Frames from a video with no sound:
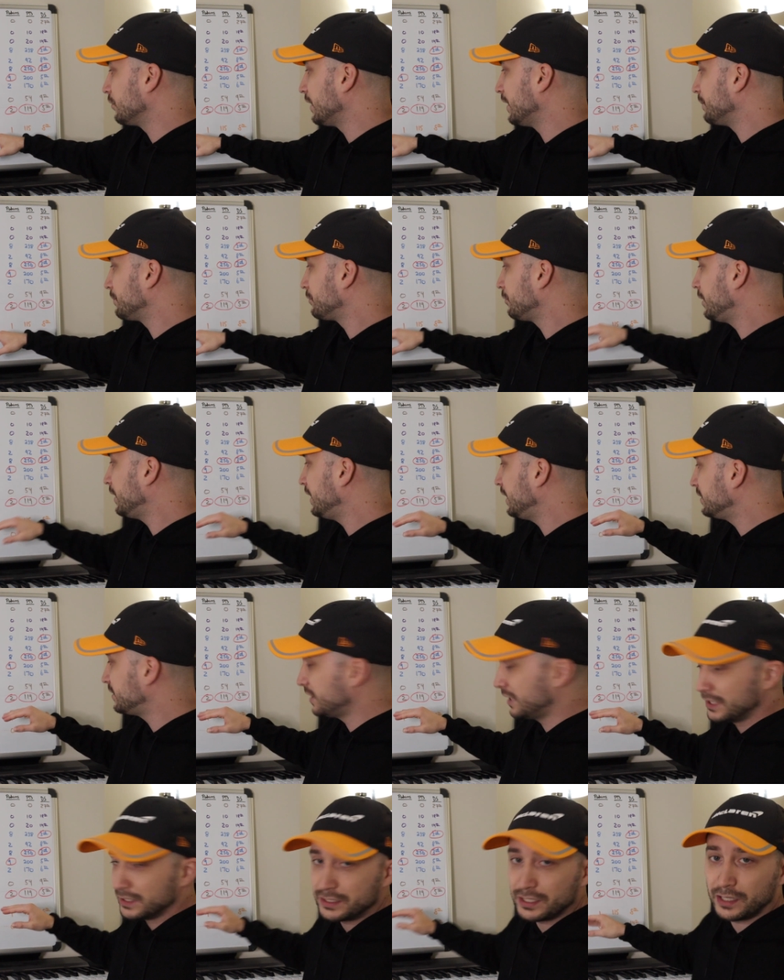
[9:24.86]
Grand Prix.
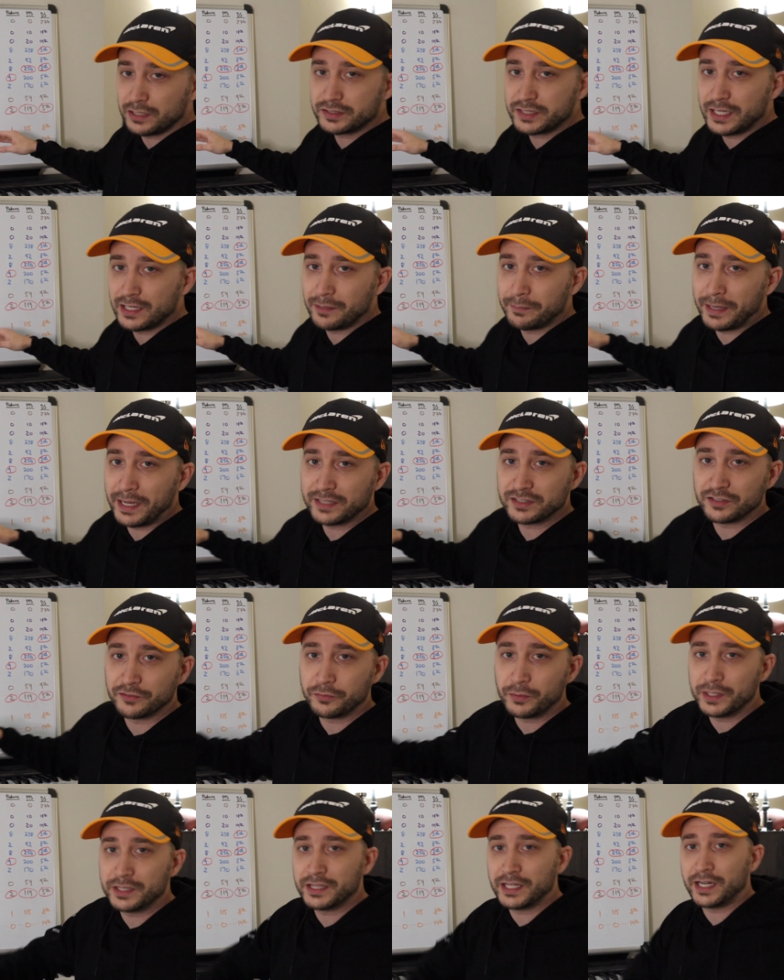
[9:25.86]
He does get a massive
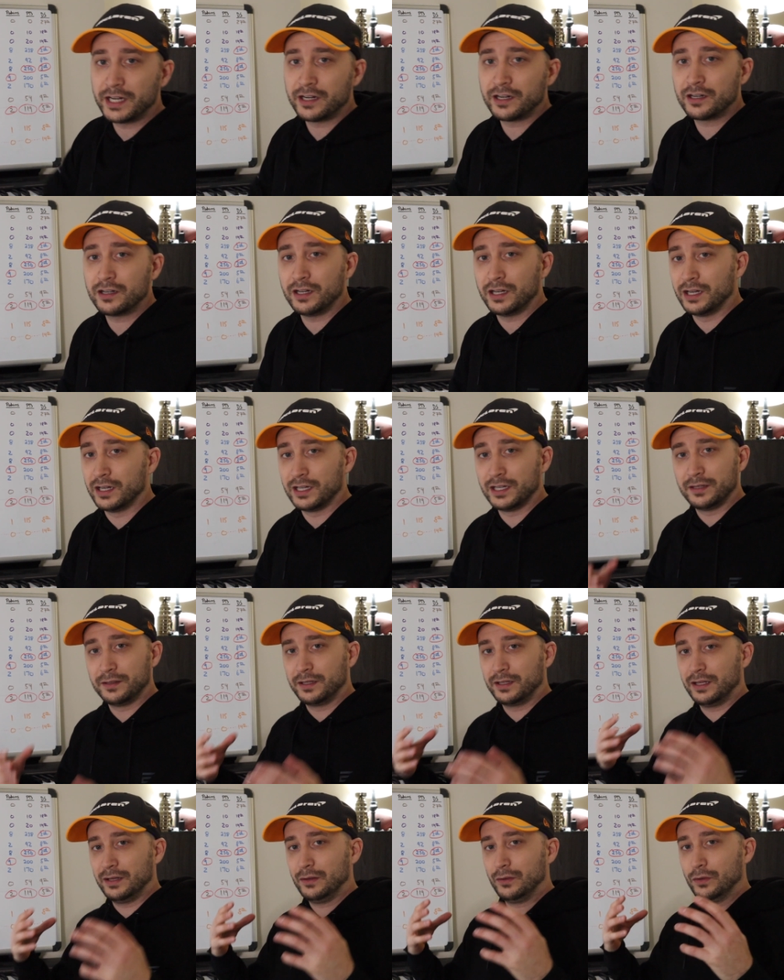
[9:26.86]
win there, uh,
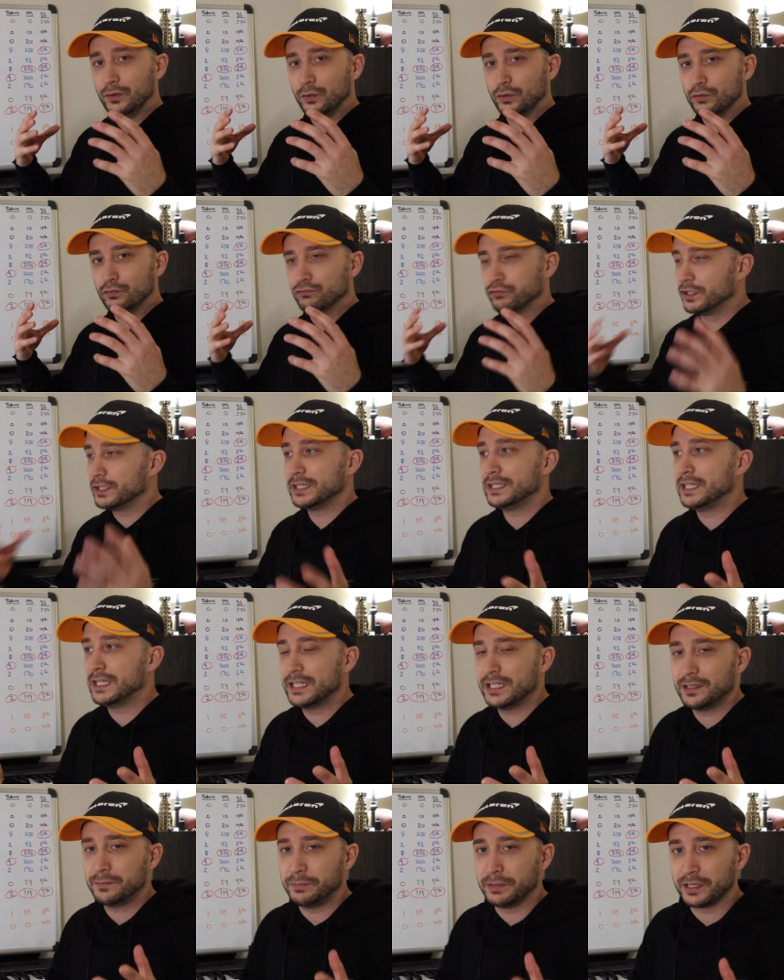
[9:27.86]
really
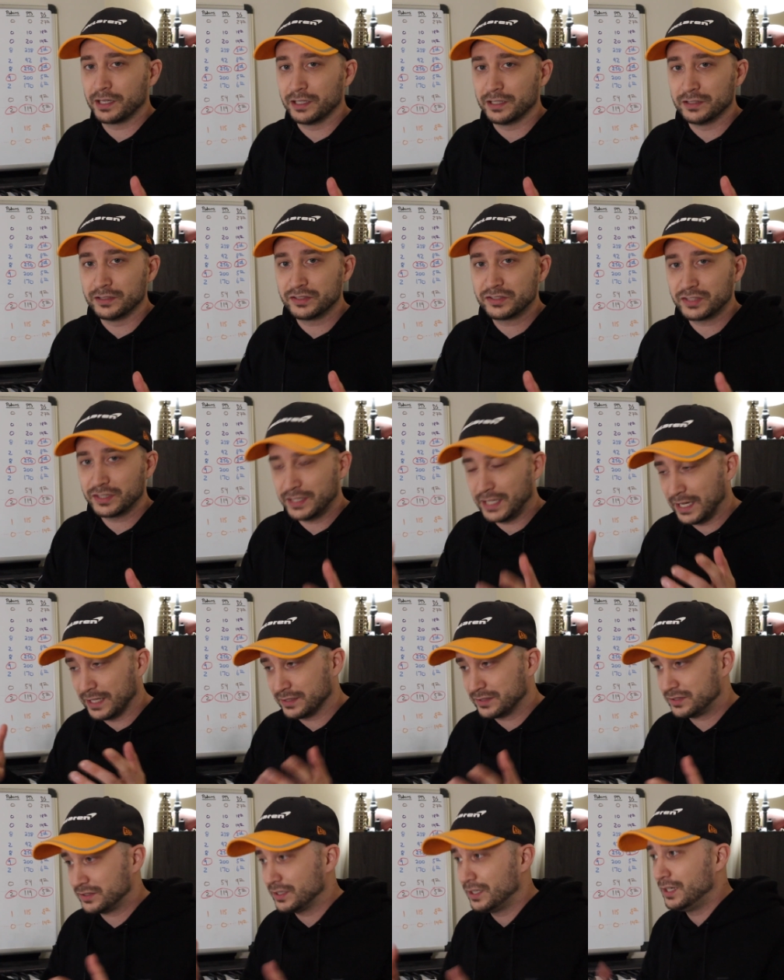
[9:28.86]
needed because,
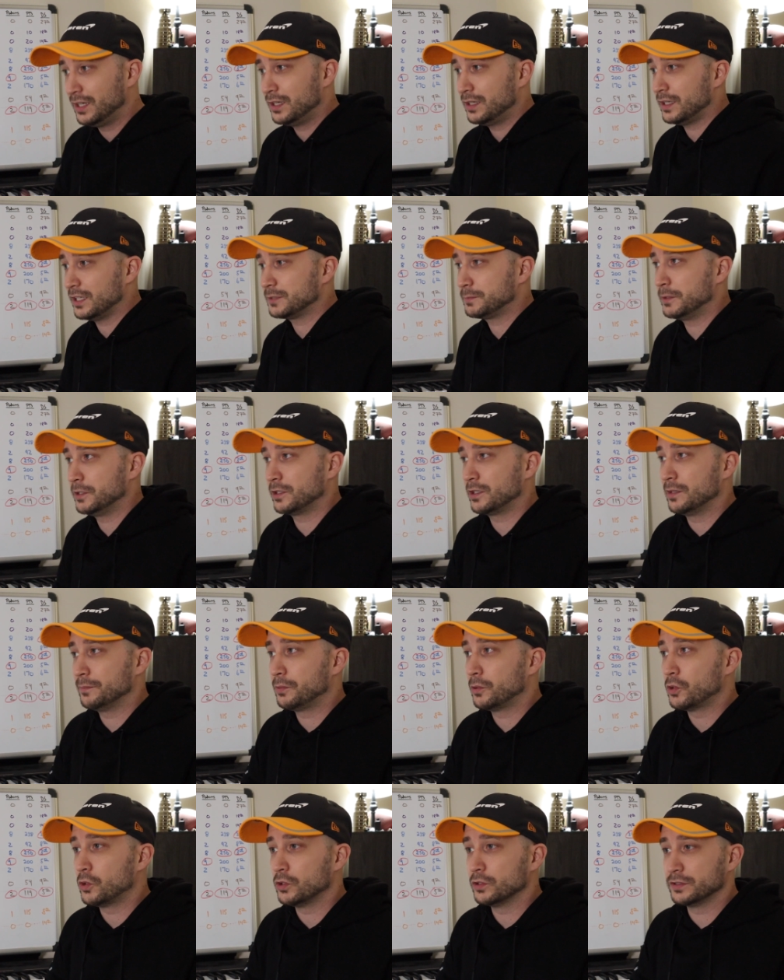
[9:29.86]
yes, as Peter on
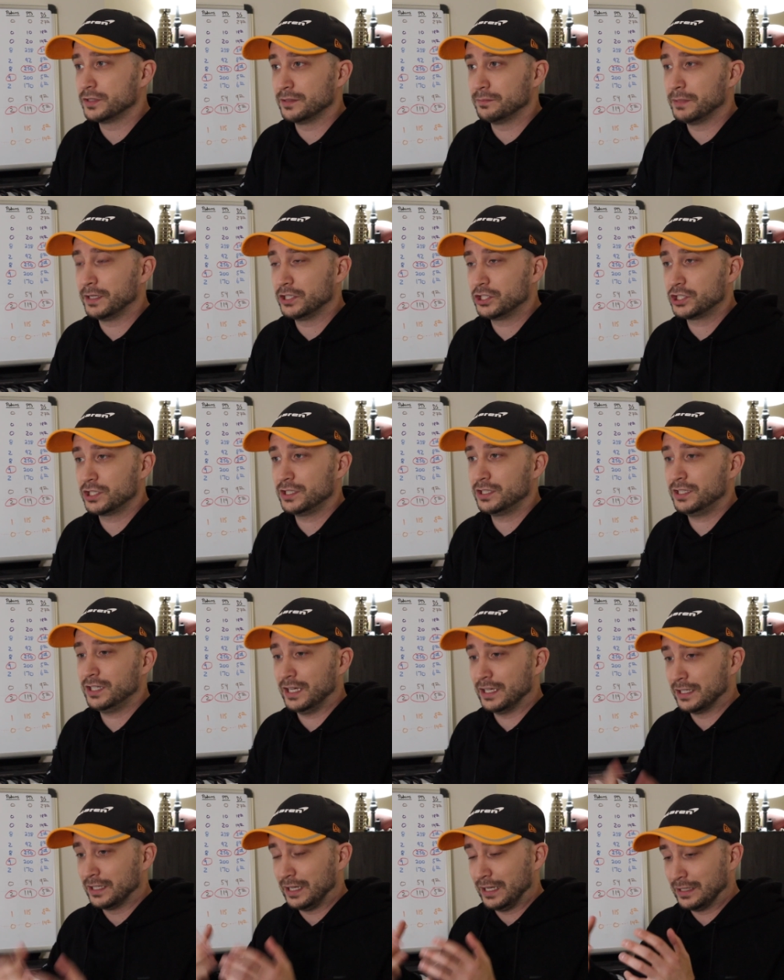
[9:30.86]
Pole did mention,
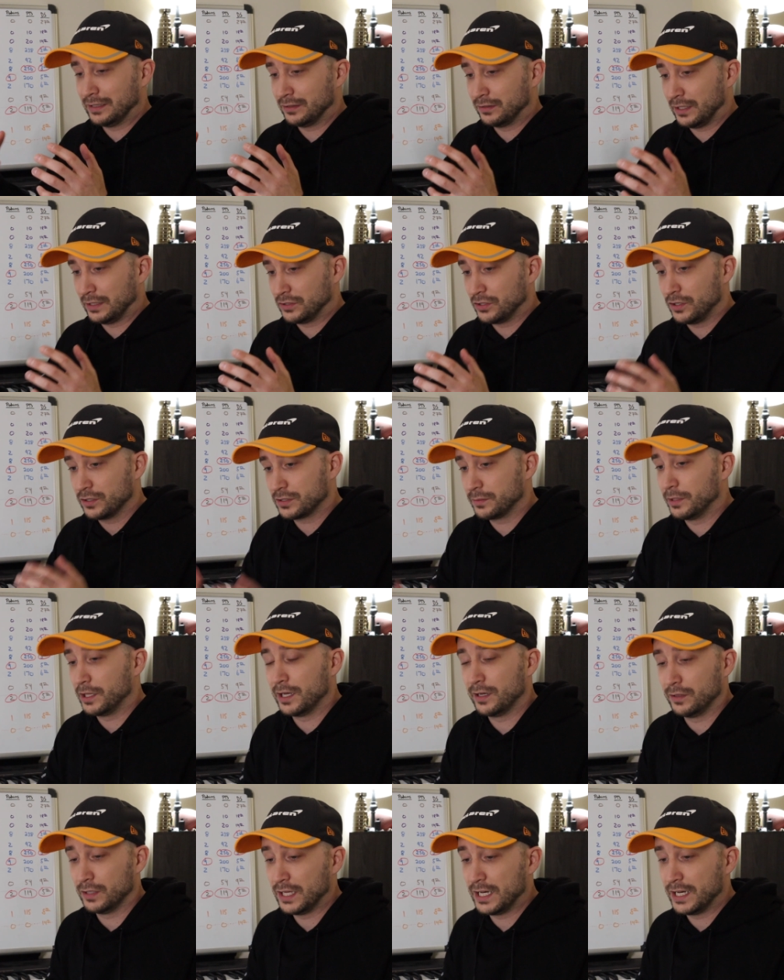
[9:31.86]
and, and they talked
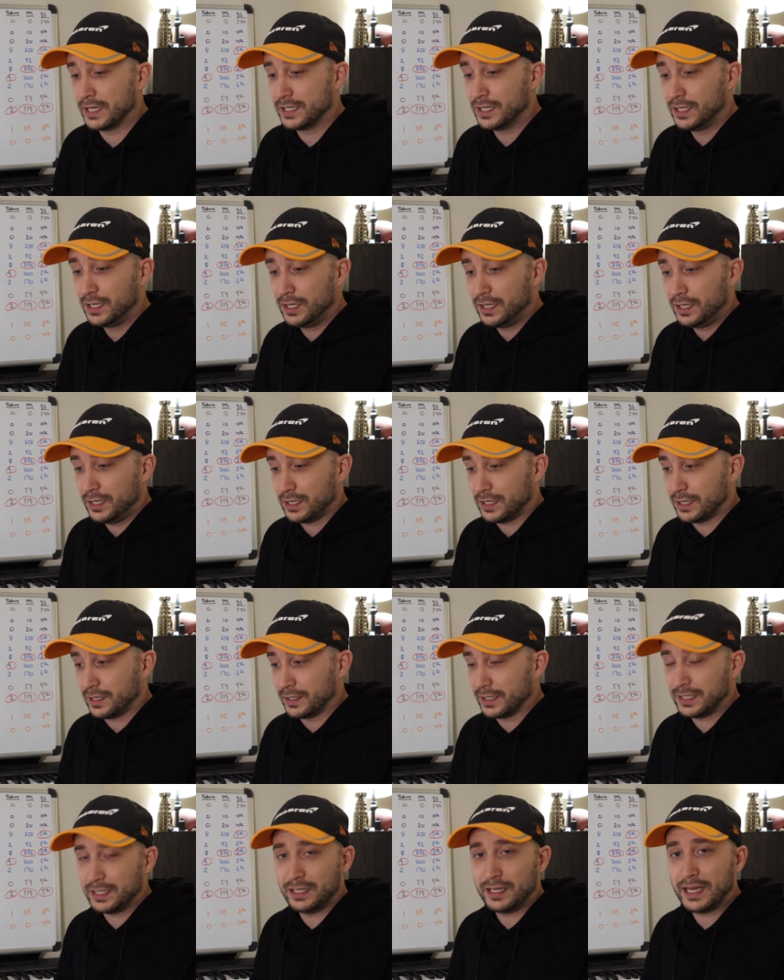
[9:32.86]
about a lot,
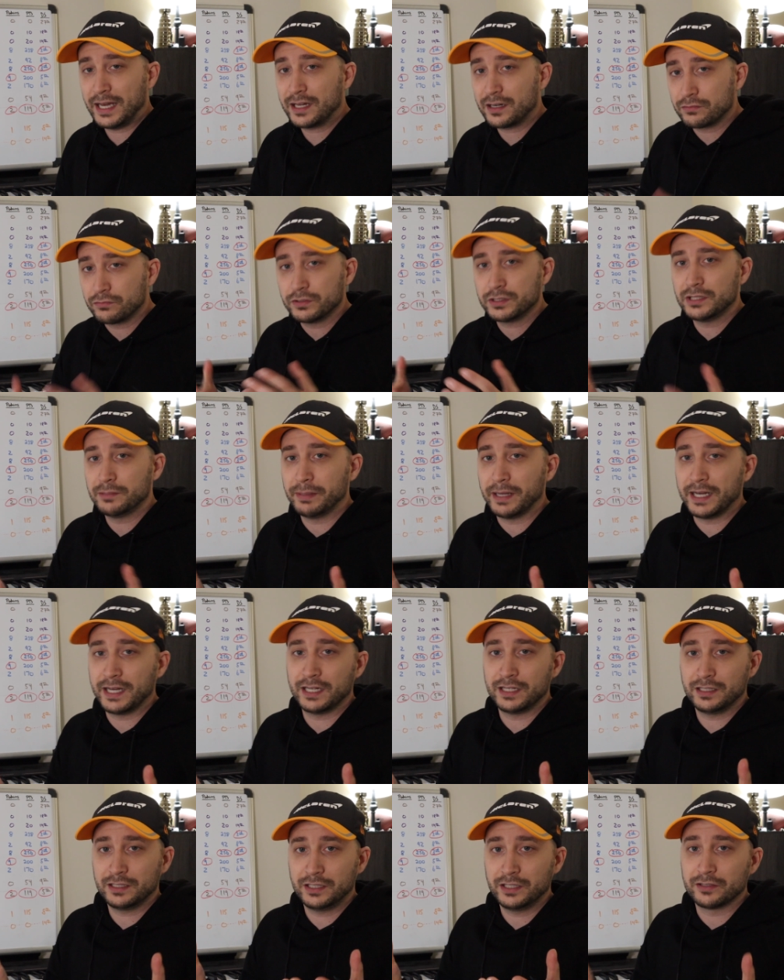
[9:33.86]
uh, he had a really
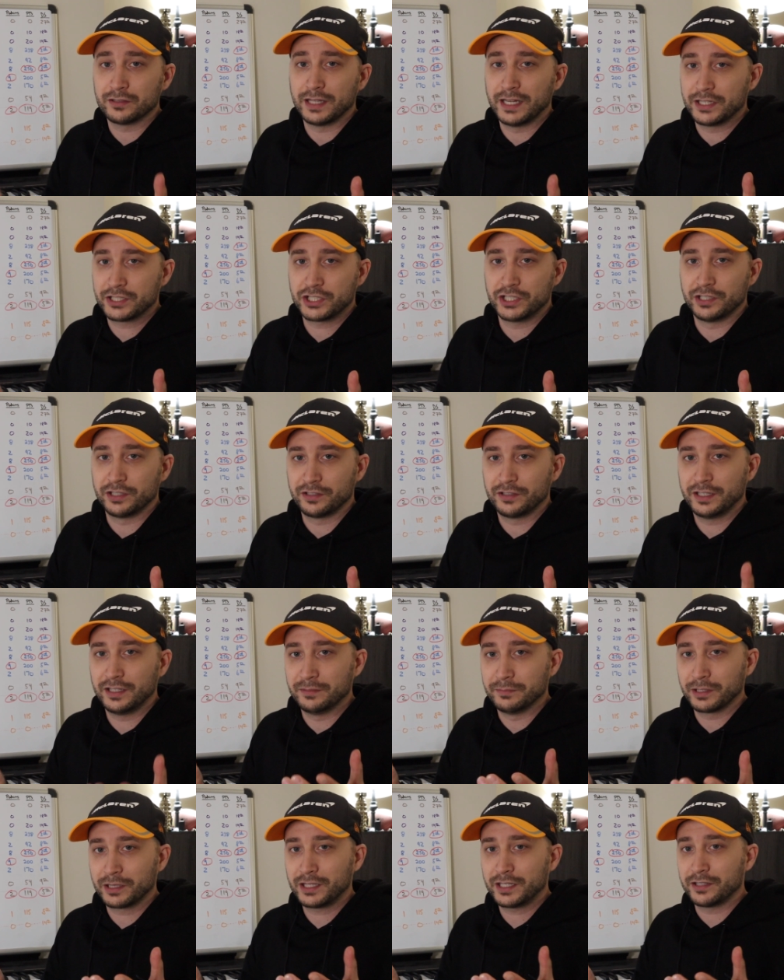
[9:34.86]
bad year last year
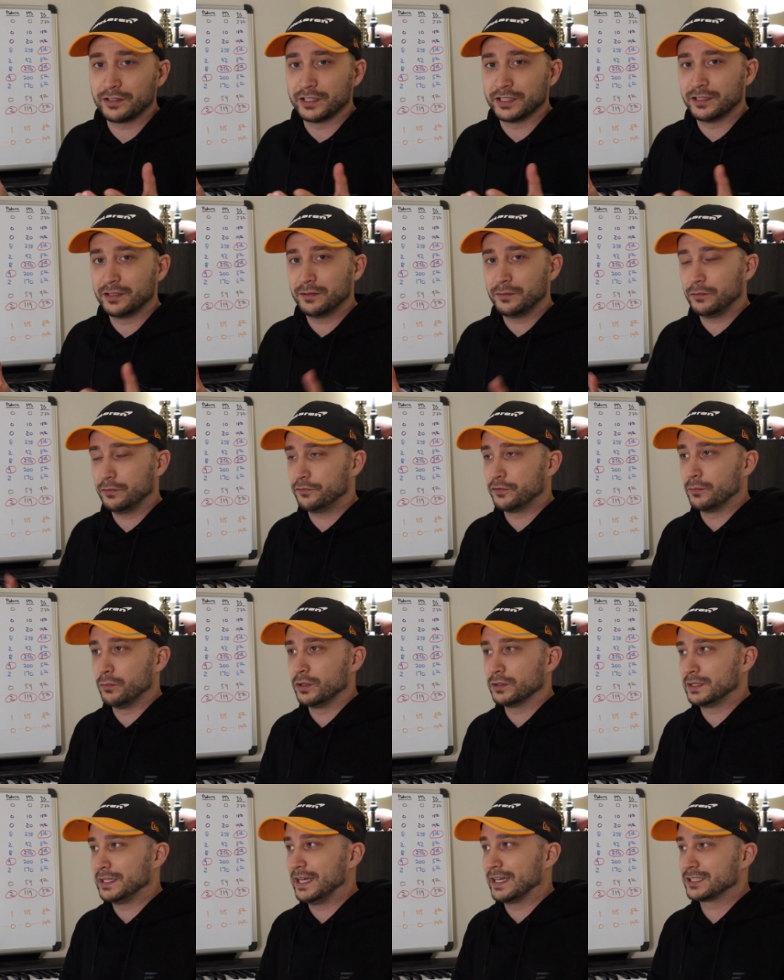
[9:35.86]
in McLaren from
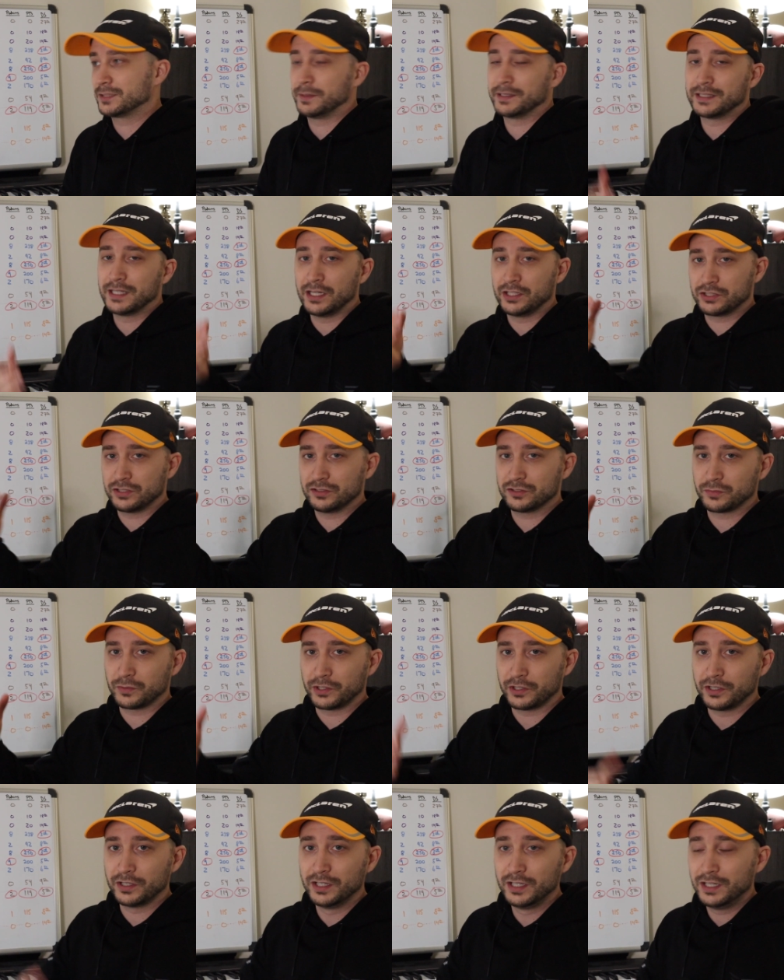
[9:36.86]
what the expectations
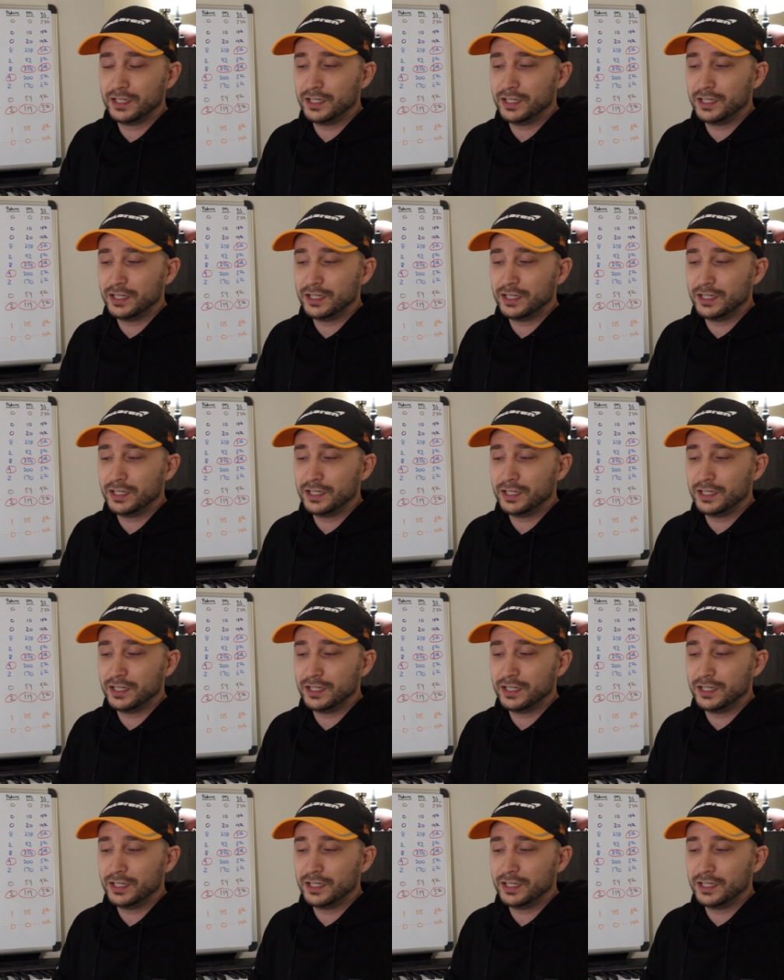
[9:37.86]
were.